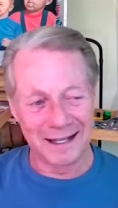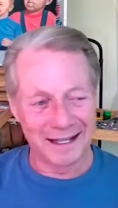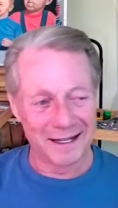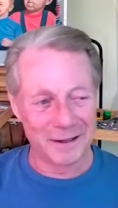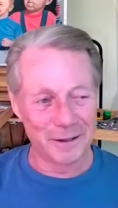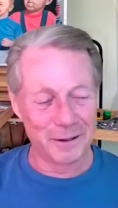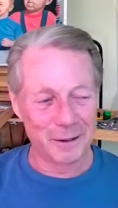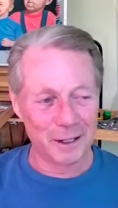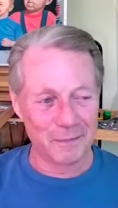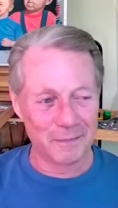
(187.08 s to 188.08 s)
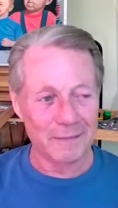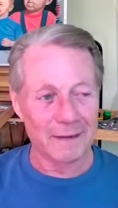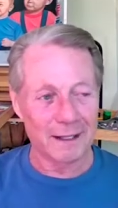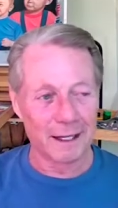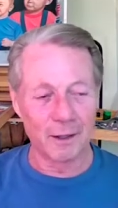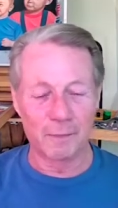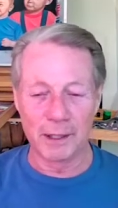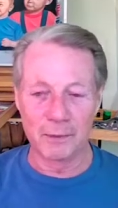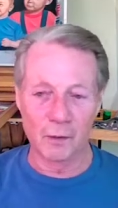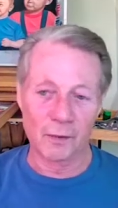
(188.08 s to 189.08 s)
other
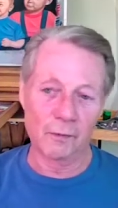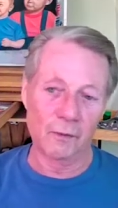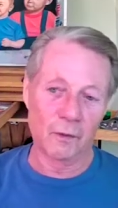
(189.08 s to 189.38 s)
people